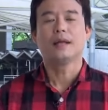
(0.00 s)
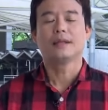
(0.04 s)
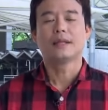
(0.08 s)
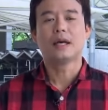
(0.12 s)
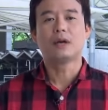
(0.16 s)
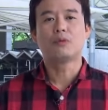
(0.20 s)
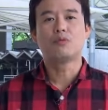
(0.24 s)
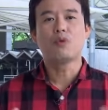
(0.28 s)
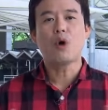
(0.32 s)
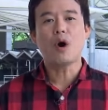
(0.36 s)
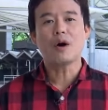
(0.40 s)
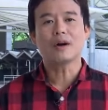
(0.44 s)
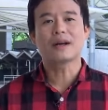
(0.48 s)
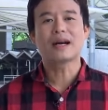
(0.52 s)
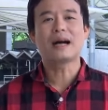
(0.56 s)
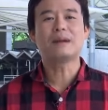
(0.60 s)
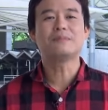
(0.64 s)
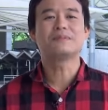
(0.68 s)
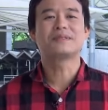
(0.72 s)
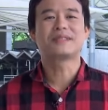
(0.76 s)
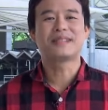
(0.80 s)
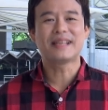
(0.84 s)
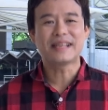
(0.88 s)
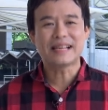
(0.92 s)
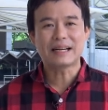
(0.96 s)
The Rok Cup
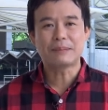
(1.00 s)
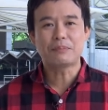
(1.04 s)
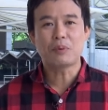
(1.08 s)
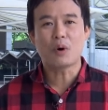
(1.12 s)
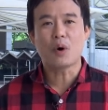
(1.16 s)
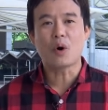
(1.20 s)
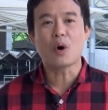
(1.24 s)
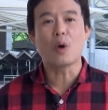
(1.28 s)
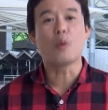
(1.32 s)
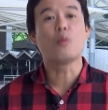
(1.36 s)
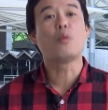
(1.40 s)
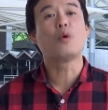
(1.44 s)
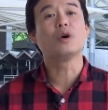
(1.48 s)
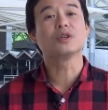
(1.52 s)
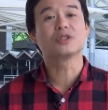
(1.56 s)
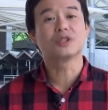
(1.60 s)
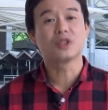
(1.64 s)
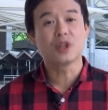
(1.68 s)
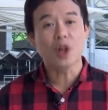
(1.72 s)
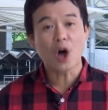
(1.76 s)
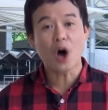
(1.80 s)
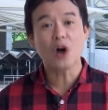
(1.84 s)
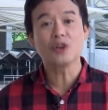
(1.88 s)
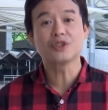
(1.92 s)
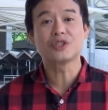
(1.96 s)
Singapore was
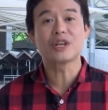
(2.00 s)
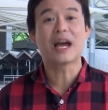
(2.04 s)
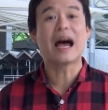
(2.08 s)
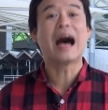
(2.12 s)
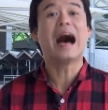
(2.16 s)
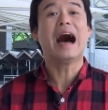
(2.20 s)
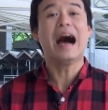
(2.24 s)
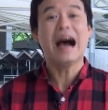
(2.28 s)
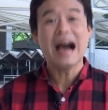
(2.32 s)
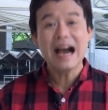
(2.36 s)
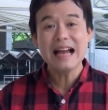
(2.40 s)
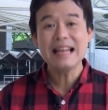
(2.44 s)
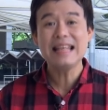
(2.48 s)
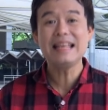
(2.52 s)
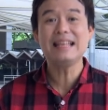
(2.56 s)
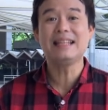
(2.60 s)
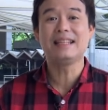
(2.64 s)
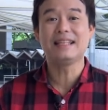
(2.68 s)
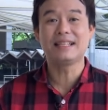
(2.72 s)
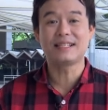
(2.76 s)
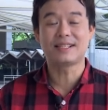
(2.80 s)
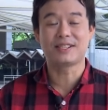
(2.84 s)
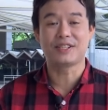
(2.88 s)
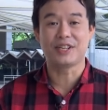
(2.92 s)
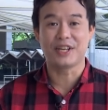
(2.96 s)
launched early
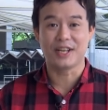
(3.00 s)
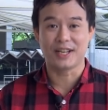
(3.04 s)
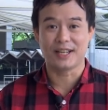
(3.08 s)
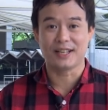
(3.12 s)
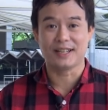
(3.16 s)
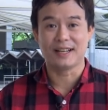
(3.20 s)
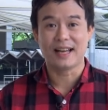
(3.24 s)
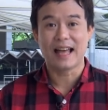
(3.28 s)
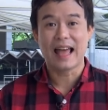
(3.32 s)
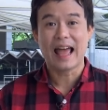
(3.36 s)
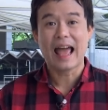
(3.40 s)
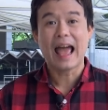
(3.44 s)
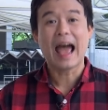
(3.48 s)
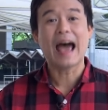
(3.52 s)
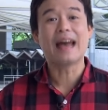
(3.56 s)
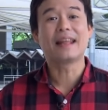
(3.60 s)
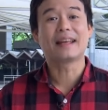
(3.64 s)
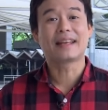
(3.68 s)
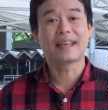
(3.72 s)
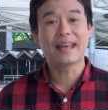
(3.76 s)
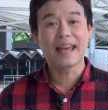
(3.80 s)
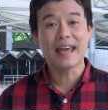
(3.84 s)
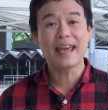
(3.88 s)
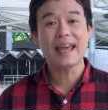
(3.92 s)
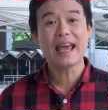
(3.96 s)
this year at the
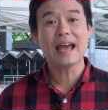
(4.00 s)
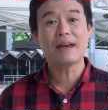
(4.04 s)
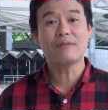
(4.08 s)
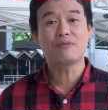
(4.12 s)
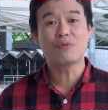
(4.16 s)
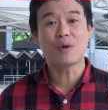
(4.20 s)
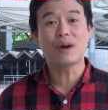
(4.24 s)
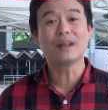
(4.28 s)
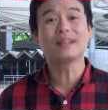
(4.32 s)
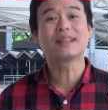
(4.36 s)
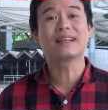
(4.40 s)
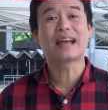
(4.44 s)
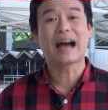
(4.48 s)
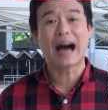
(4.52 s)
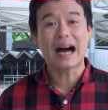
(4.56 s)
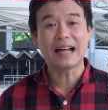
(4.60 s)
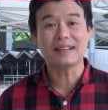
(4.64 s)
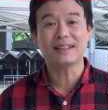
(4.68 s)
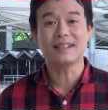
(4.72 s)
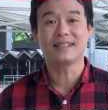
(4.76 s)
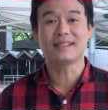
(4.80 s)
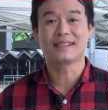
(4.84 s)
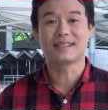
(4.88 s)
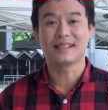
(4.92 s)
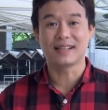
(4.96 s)
KF1
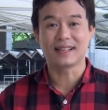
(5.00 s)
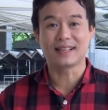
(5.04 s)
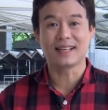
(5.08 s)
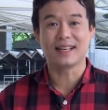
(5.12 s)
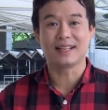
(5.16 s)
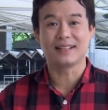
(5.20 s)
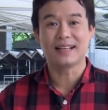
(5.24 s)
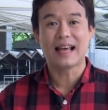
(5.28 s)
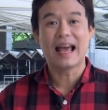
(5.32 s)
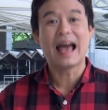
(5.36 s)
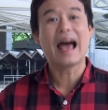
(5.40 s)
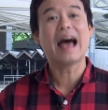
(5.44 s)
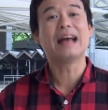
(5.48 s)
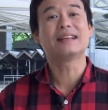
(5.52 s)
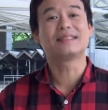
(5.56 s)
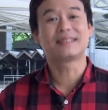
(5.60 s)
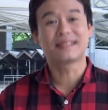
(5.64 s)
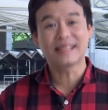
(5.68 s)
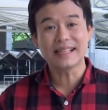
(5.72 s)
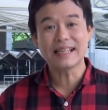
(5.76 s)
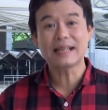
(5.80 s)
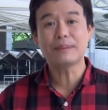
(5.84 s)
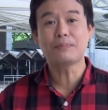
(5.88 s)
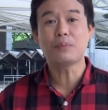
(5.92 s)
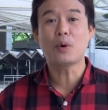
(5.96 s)
karting circuit at
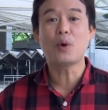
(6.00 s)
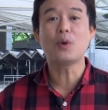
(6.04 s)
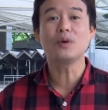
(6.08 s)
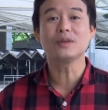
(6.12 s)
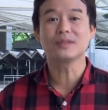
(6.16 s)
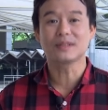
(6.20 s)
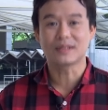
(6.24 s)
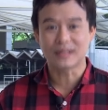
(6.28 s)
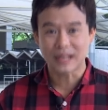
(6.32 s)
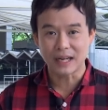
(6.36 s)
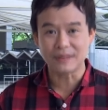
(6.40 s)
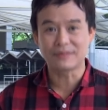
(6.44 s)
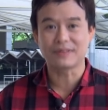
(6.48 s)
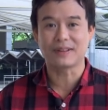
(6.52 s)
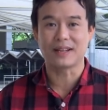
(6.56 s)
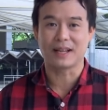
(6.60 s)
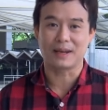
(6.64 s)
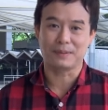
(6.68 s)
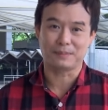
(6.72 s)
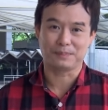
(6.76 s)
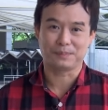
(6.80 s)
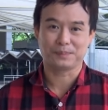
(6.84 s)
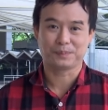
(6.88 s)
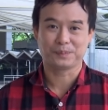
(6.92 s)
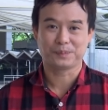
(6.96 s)
Singapore Turf
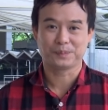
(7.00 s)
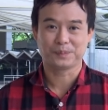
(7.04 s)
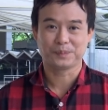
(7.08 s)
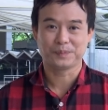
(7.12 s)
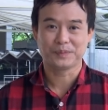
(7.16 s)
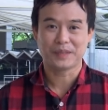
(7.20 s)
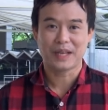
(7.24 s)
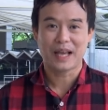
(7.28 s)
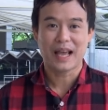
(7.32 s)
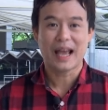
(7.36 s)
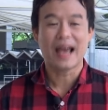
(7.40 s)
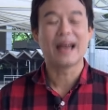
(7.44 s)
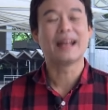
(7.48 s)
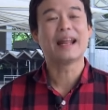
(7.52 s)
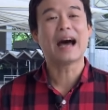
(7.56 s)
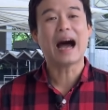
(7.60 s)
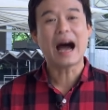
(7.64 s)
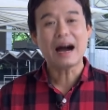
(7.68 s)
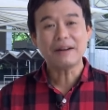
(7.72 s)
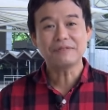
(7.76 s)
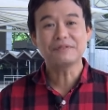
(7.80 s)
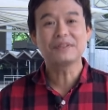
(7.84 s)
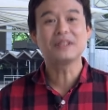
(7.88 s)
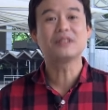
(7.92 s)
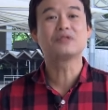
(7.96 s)
Club. And
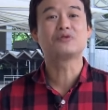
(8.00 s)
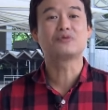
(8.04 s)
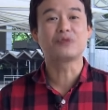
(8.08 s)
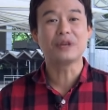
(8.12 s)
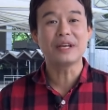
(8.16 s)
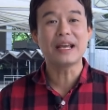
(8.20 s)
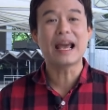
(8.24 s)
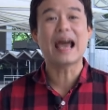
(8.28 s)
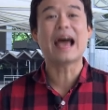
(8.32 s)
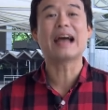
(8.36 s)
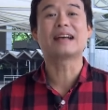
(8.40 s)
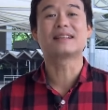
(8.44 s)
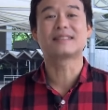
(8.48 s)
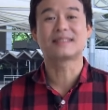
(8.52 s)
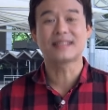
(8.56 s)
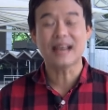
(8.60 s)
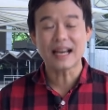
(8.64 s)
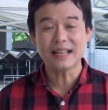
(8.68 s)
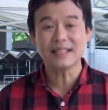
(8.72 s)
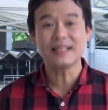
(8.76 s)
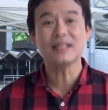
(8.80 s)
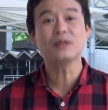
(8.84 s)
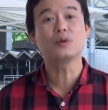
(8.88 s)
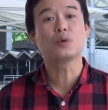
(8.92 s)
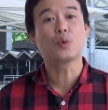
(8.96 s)
after three
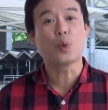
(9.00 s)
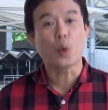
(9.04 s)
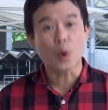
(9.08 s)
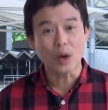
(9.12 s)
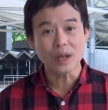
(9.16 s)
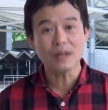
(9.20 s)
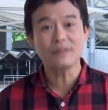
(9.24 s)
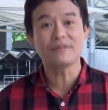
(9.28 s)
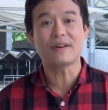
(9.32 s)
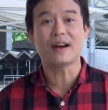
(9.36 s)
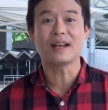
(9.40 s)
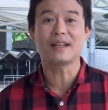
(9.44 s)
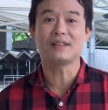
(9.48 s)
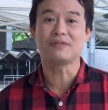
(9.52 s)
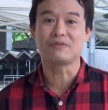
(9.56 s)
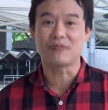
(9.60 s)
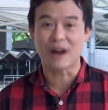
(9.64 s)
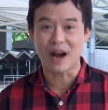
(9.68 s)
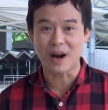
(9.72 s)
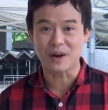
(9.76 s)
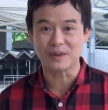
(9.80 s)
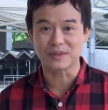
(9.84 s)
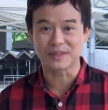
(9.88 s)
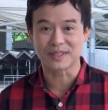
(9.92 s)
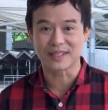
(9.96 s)
exciting qualifying
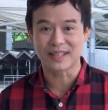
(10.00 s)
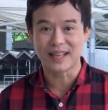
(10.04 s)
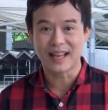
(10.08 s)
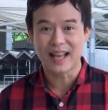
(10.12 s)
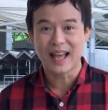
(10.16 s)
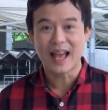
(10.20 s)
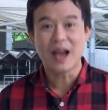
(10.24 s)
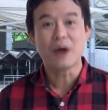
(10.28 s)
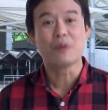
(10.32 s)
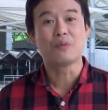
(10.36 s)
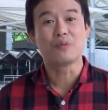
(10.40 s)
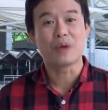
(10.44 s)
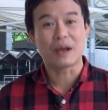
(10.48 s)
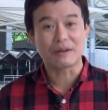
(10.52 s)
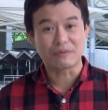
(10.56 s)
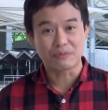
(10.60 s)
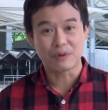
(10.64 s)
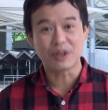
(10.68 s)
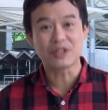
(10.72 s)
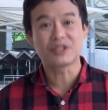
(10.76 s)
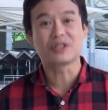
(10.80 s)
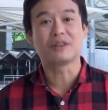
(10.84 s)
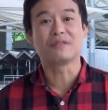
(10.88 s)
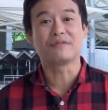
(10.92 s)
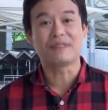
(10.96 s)
rounds, we have
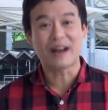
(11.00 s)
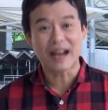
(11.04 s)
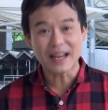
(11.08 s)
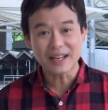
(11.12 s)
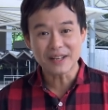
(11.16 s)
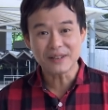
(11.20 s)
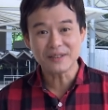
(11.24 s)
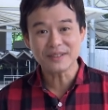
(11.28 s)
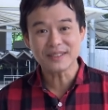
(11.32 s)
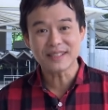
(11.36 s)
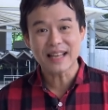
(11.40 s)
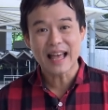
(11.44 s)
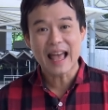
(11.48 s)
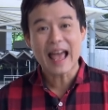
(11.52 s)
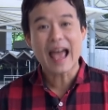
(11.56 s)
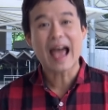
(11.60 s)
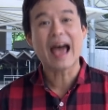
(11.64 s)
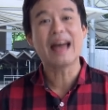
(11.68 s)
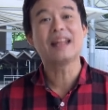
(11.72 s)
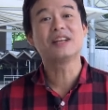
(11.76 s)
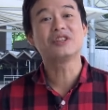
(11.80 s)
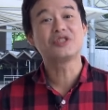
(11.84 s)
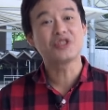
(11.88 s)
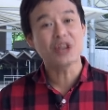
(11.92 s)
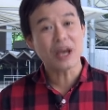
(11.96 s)
reached the finals
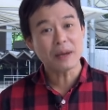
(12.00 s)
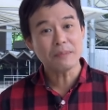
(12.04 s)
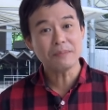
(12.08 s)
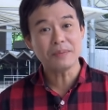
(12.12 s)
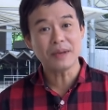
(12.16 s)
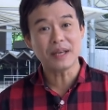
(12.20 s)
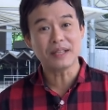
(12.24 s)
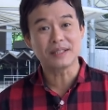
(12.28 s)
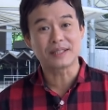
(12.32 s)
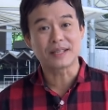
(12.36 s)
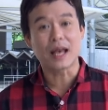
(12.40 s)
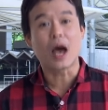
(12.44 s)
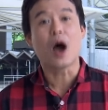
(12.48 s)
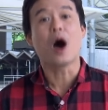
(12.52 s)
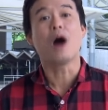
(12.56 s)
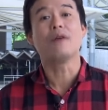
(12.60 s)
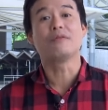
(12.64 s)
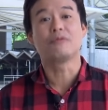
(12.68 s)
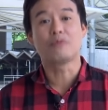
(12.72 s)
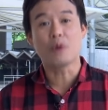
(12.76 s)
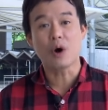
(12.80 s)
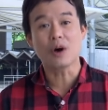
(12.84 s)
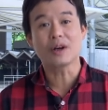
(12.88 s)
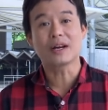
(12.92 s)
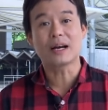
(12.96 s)
and the champions of
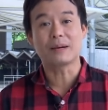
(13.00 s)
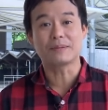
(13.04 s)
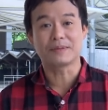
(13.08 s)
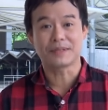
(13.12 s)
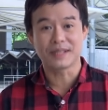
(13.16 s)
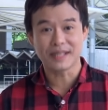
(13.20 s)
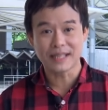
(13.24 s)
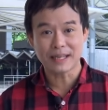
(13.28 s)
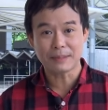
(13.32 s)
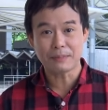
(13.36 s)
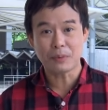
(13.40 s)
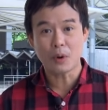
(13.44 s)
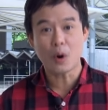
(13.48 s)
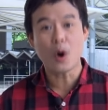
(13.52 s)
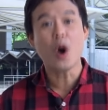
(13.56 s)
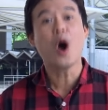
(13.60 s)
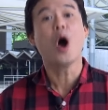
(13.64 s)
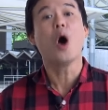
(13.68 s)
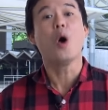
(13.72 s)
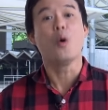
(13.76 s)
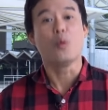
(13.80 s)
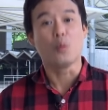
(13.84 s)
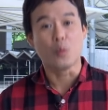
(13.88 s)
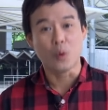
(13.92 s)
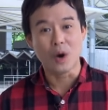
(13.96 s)
Rok Cup Singapore
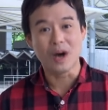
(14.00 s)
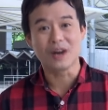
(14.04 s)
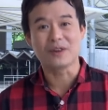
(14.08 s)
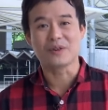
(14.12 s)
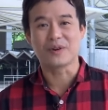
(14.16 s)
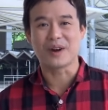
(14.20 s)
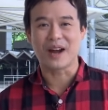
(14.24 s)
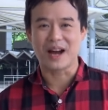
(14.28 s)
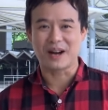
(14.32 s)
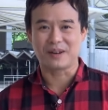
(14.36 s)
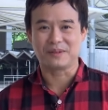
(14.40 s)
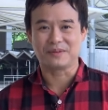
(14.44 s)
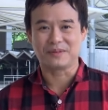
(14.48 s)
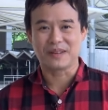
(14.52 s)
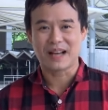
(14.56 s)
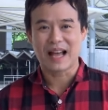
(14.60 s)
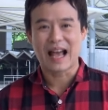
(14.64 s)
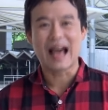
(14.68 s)
were crowned.